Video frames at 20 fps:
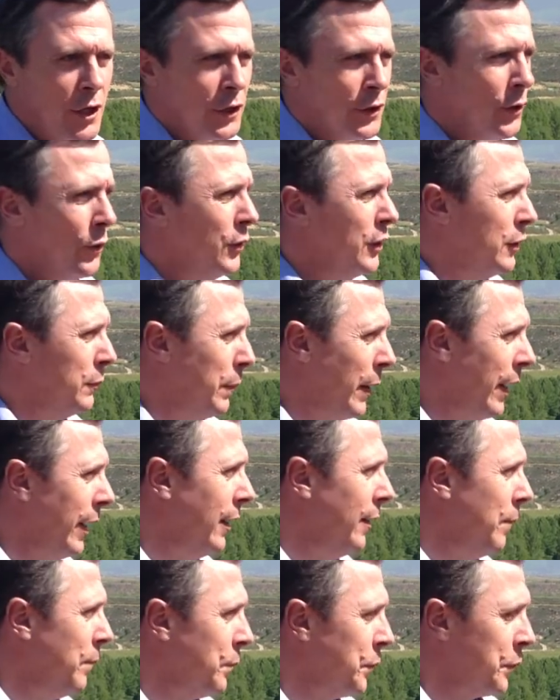So
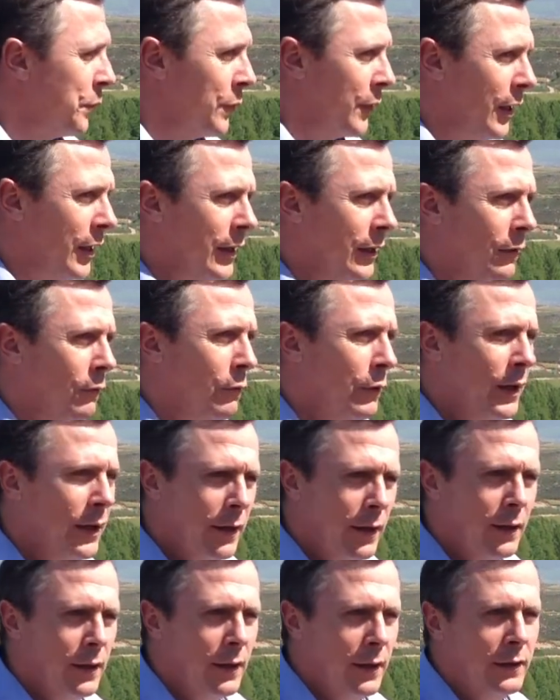Spain
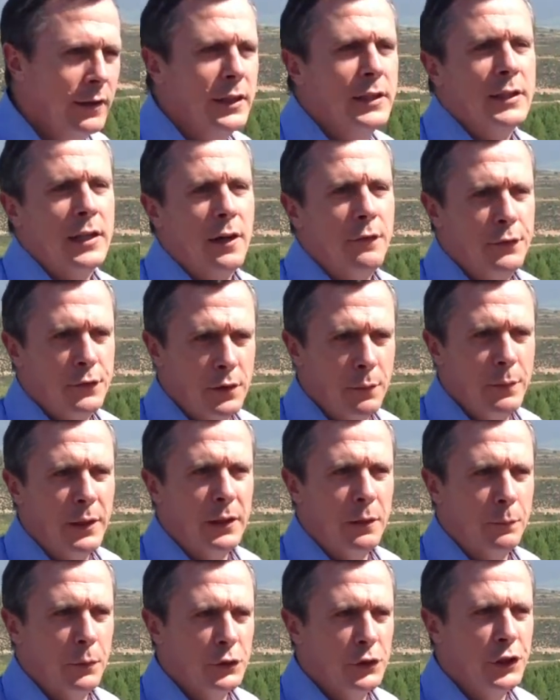really deserves a
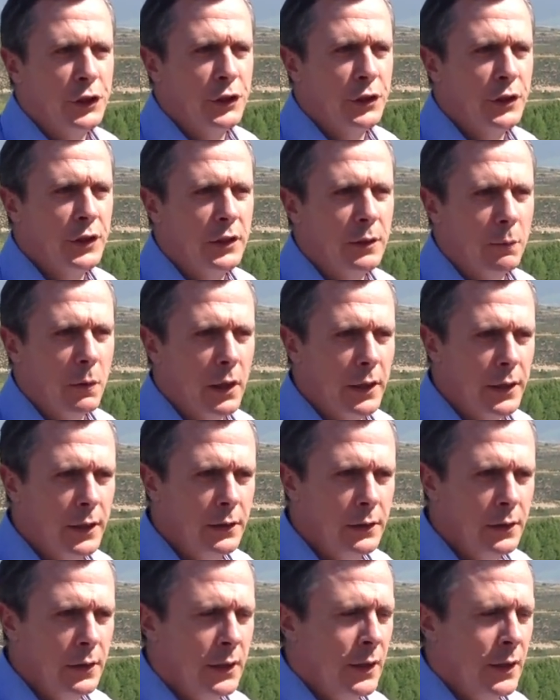better position in the market.